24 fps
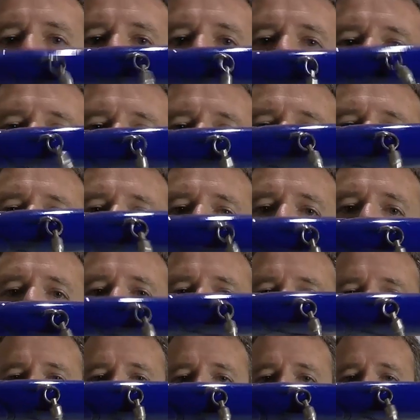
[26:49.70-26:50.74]
on top
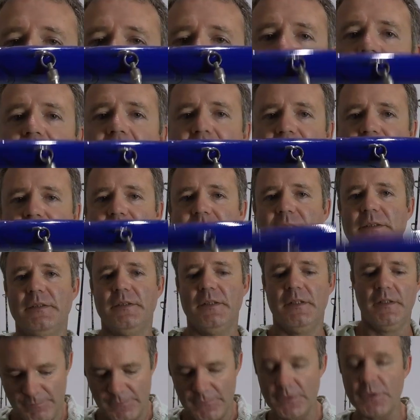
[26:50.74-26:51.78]
like flat.
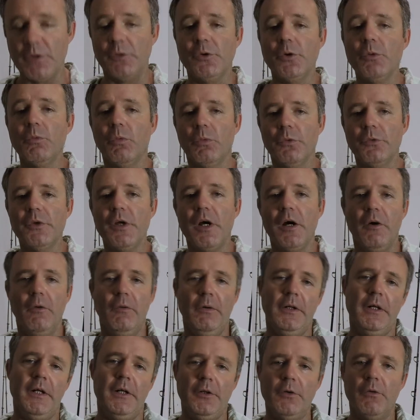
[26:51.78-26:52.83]
So you will know,
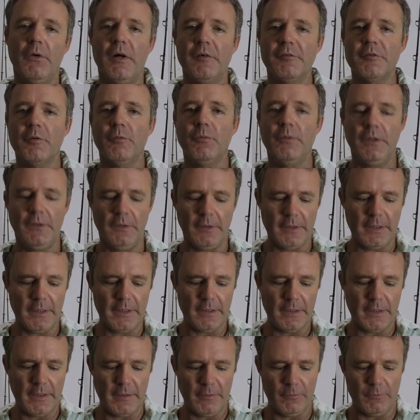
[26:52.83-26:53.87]
and then you'll have to reel it
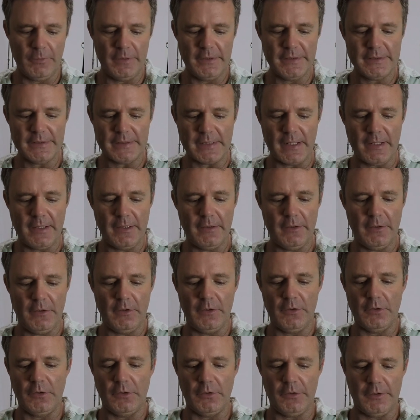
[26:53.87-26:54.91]
in and reset it and
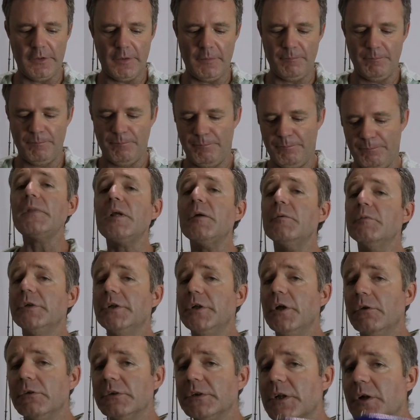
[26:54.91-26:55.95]
unhook it. The
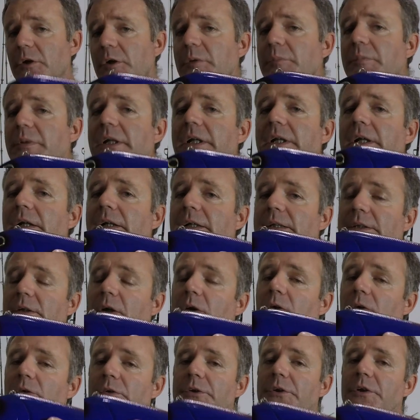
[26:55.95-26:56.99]
Yo-Zuri Bonita is
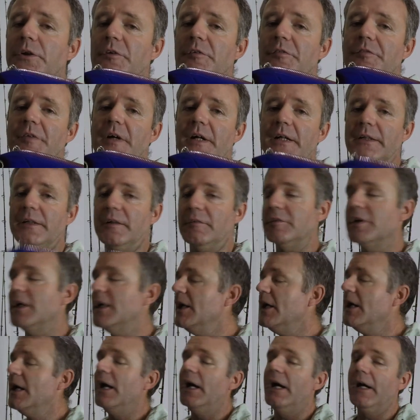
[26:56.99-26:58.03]
ultra effective.
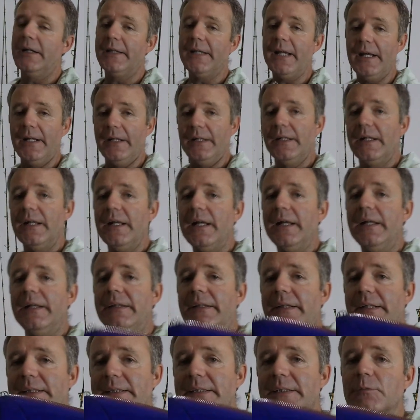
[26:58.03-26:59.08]
Again,
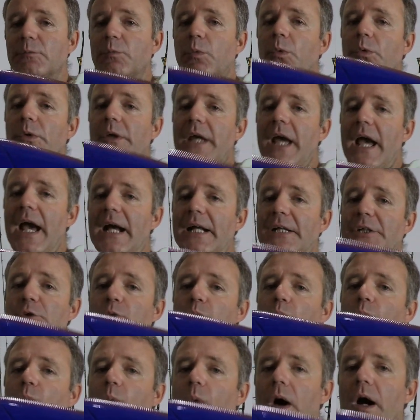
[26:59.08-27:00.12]
this will catch
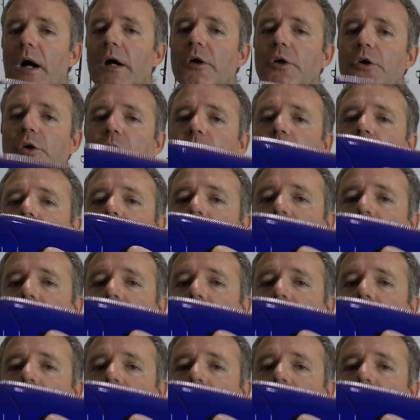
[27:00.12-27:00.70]
wahoo